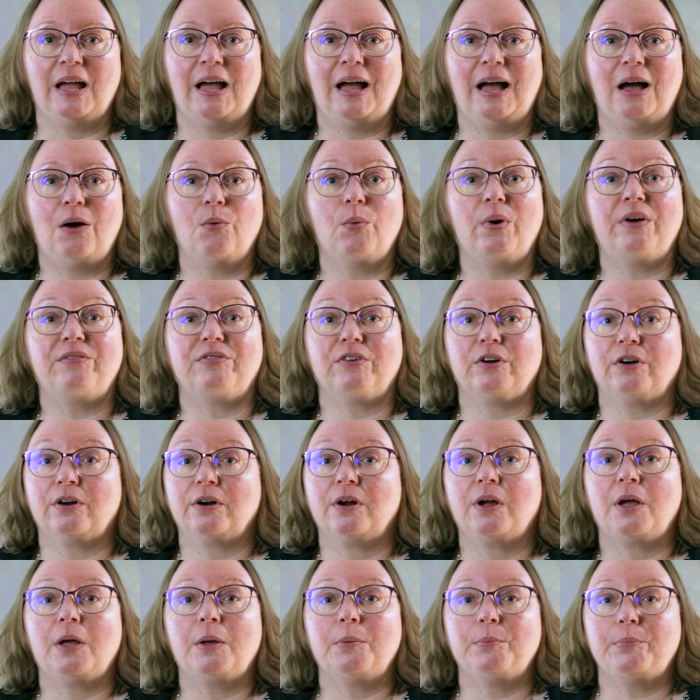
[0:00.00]
However,
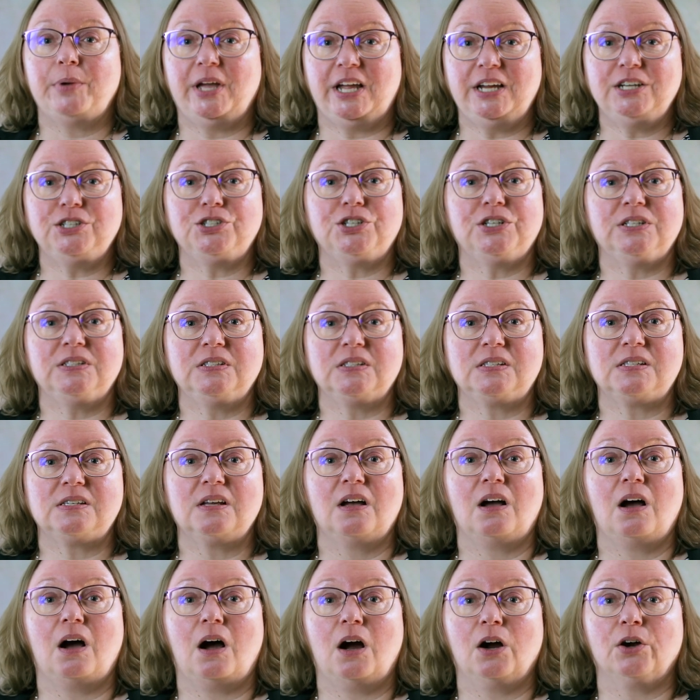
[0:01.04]
patients
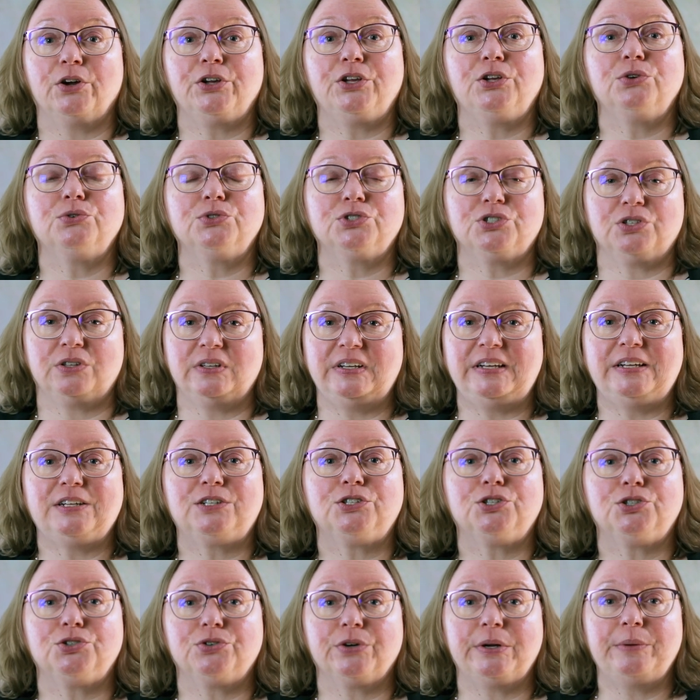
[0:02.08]
are usually
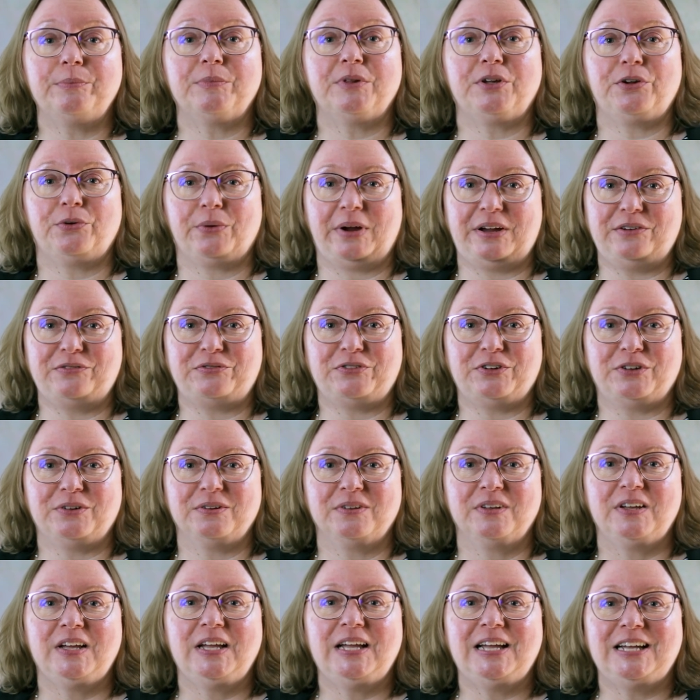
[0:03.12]
extremely
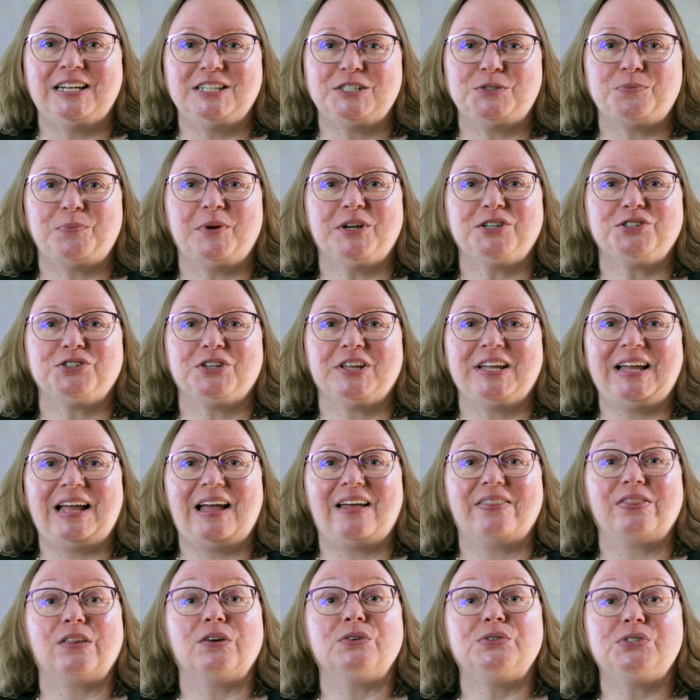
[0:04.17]
grateful, especially
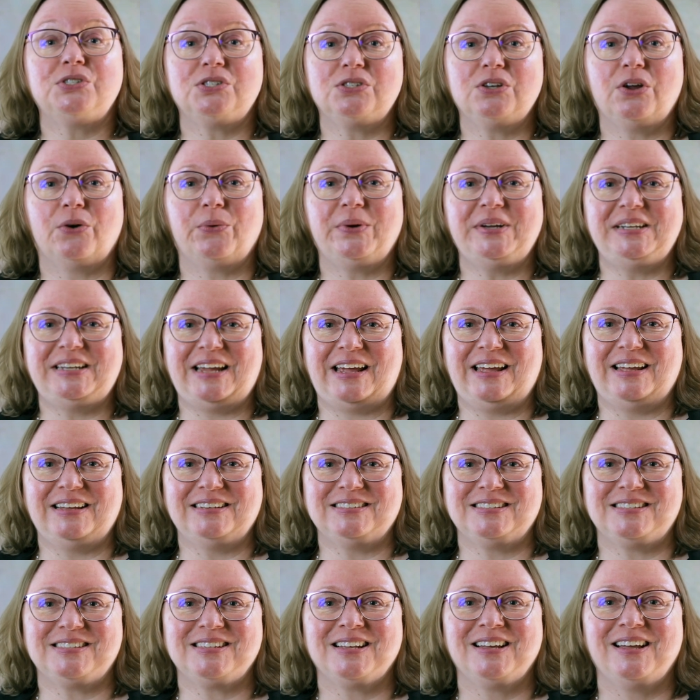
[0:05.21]
on those snowy
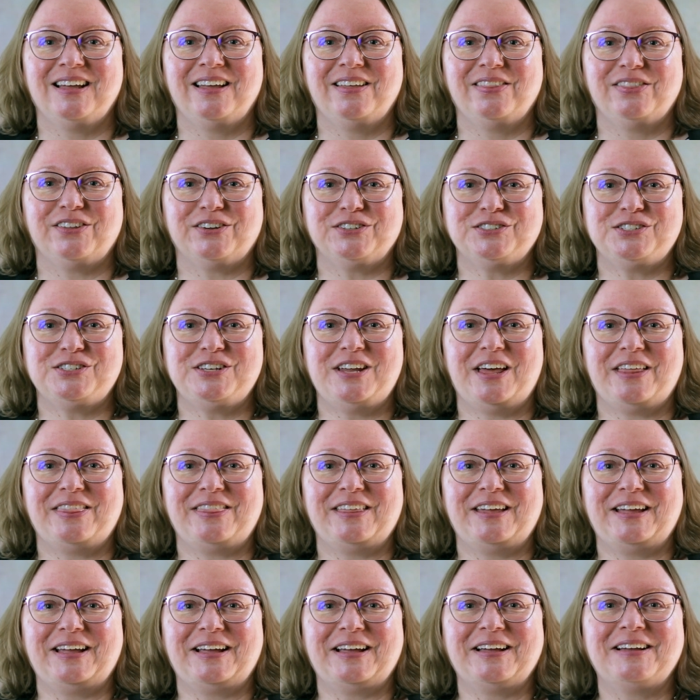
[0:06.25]
days. There's
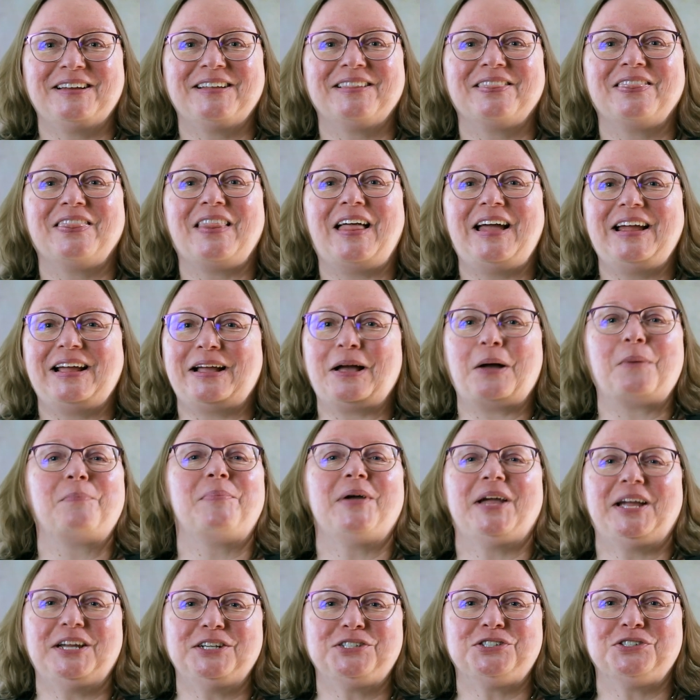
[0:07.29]
nothing like a
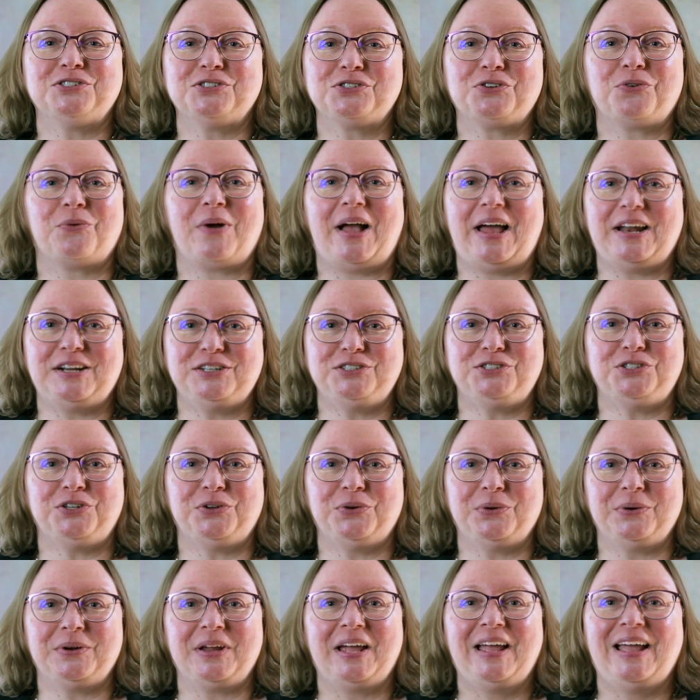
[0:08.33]
patient's
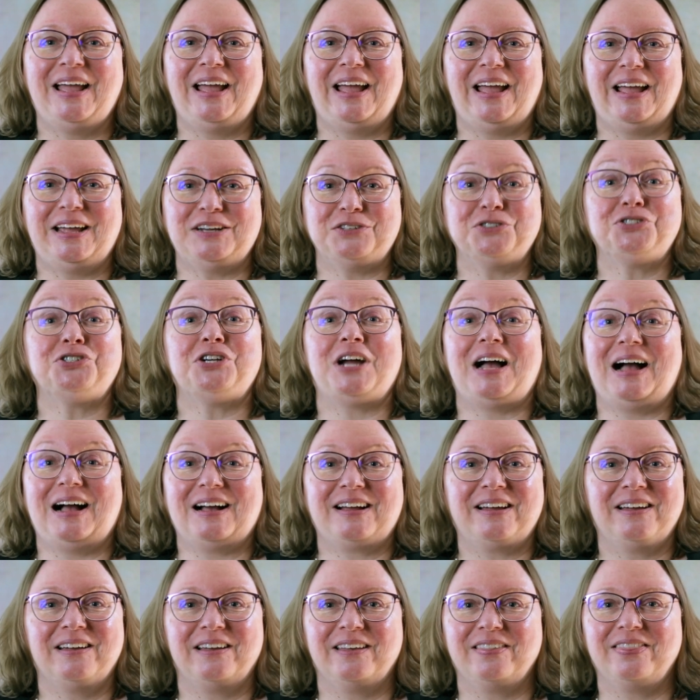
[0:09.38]
gratitude and
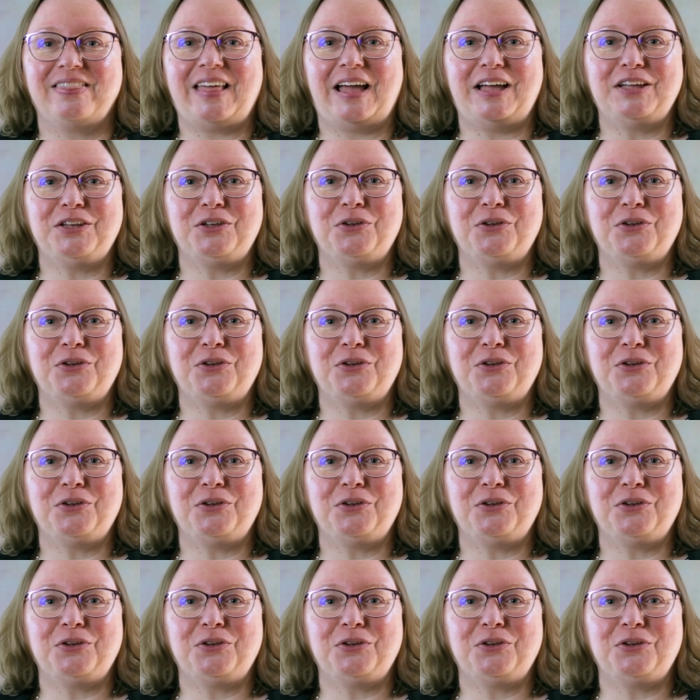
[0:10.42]
shock that